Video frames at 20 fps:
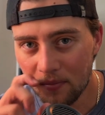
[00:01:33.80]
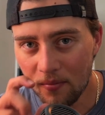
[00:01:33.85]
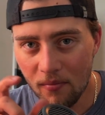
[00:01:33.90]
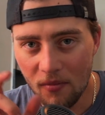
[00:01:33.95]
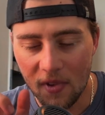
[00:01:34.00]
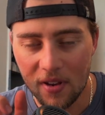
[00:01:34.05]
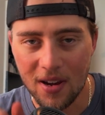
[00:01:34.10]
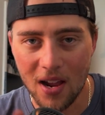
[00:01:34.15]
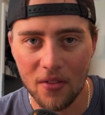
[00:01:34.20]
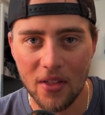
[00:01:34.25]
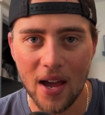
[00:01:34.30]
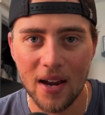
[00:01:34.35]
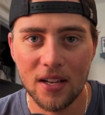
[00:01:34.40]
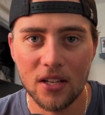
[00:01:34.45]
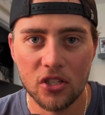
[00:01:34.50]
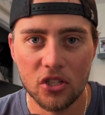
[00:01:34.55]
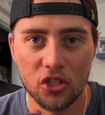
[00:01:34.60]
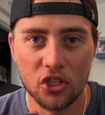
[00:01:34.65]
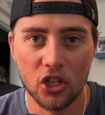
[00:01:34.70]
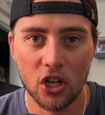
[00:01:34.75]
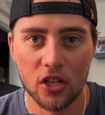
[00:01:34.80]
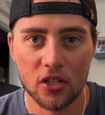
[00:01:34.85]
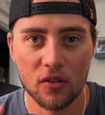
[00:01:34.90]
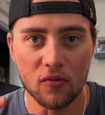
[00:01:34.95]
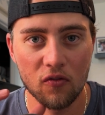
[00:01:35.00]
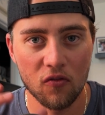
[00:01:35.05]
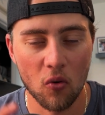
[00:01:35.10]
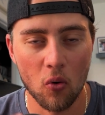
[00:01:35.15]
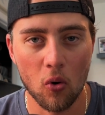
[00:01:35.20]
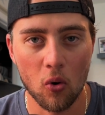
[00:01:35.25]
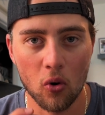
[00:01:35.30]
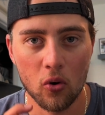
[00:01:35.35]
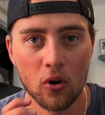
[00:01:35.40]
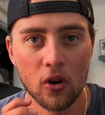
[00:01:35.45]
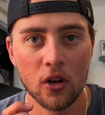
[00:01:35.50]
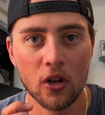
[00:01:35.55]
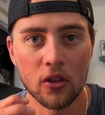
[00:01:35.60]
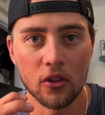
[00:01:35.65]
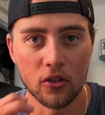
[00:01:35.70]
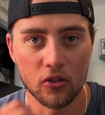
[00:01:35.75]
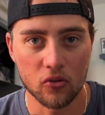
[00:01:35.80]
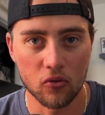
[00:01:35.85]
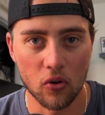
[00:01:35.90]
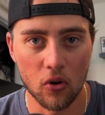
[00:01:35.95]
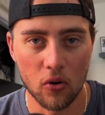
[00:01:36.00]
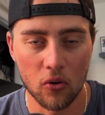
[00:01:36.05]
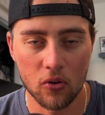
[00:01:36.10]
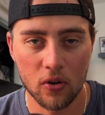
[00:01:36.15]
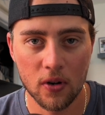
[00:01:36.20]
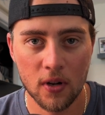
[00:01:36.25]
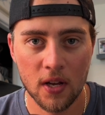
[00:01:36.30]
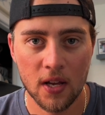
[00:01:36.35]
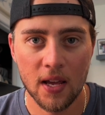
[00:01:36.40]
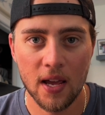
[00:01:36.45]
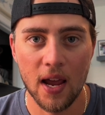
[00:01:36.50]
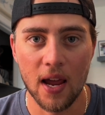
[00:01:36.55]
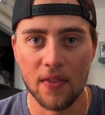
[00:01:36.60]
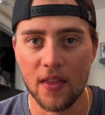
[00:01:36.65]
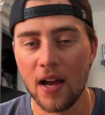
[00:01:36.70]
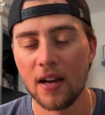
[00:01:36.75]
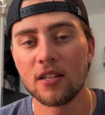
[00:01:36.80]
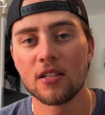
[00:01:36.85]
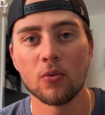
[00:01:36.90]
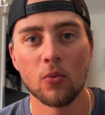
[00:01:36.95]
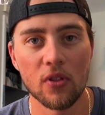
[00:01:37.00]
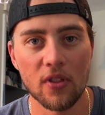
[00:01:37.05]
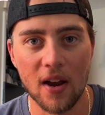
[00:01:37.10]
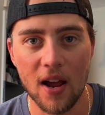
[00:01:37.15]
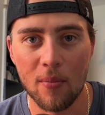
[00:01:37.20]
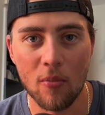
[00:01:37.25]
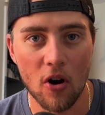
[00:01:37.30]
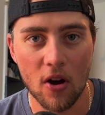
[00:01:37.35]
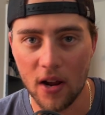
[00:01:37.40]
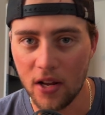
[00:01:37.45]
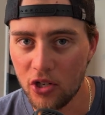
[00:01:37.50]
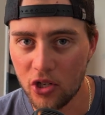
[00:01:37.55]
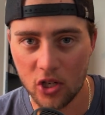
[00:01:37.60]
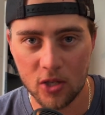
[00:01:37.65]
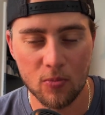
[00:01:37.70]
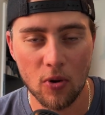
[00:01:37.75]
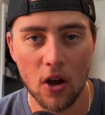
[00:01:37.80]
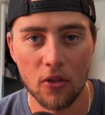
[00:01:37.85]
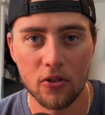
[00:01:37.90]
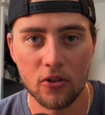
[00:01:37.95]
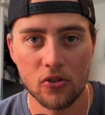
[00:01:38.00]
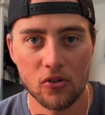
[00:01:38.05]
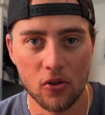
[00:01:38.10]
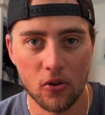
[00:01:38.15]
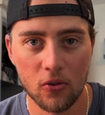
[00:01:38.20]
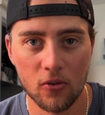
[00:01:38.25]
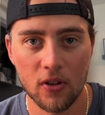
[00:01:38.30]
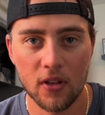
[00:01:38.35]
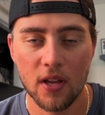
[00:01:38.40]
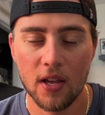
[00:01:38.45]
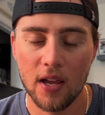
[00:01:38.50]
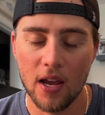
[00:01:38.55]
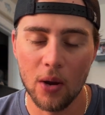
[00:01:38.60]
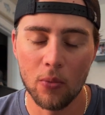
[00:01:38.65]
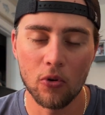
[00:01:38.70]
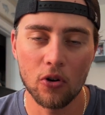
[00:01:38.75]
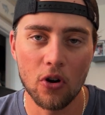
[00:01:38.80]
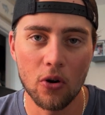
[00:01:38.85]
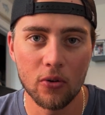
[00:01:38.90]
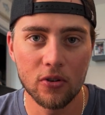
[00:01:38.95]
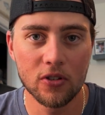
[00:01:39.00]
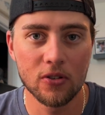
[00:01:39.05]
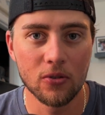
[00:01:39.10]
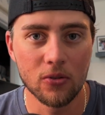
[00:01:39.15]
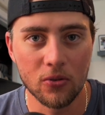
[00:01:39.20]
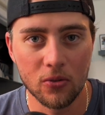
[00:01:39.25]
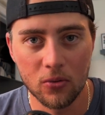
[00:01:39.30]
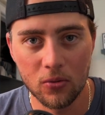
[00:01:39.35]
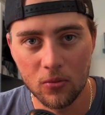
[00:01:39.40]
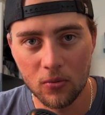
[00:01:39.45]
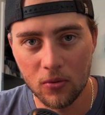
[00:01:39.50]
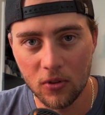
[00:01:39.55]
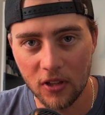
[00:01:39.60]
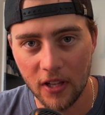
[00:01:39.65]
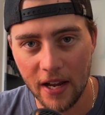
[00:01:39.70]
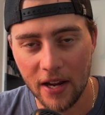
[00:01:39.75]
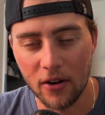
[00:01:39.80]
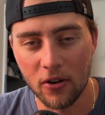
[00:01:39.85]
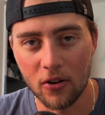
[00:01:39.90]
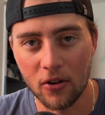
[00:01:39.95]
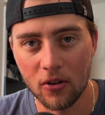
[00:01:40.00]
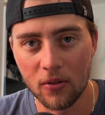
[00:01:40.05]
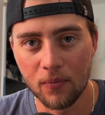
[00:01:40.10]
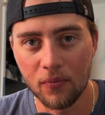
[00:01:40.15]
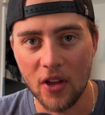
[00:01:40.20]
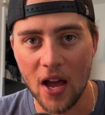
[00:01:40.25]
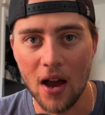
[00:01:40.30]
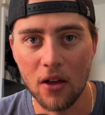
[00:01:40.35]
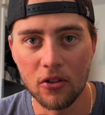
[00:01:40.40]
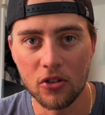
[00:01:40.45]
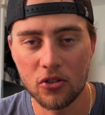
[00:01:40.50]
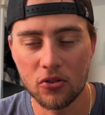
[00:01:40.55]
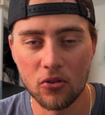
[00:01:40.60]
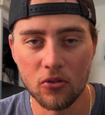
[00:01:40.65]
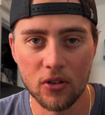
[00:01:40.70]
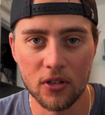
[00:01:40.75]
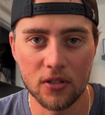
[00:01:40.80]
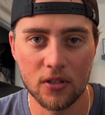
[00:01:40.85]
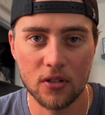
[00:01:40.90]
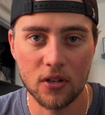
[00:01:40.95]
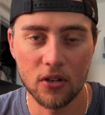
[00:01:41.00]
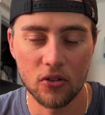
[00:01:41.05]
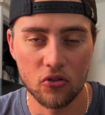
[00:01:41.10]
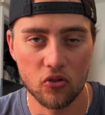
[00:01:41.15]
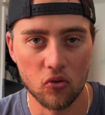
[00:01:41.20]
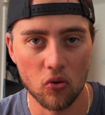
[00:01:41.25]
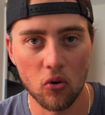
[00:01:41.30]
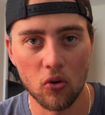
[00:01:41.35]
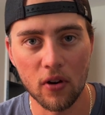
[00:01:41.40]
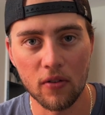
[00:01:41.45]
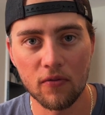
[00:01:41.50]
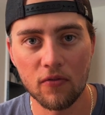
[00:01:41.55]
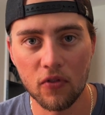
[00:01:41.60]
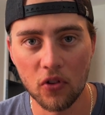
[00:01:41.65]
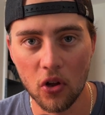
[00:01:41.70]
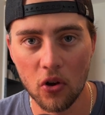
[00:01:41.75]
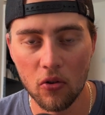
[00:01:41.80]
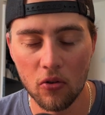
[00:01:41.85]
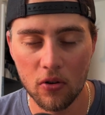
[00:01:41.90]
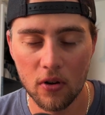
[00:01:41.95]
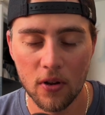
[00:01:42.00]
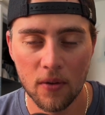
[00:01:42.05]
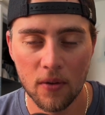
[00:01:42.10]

Now that is just for the drone, and that is the one that I bought. I just bought the drone, and we'll go into later how this drone is controlled and flown.